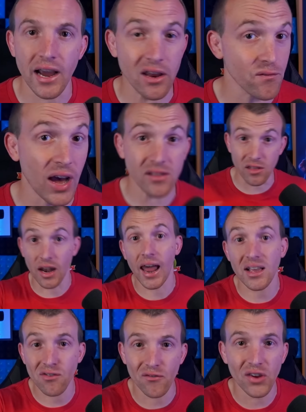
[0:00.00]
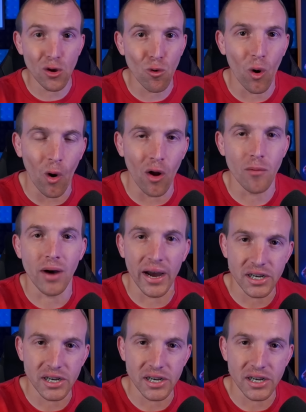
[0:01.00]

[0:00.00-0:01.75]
In fact, the last video on my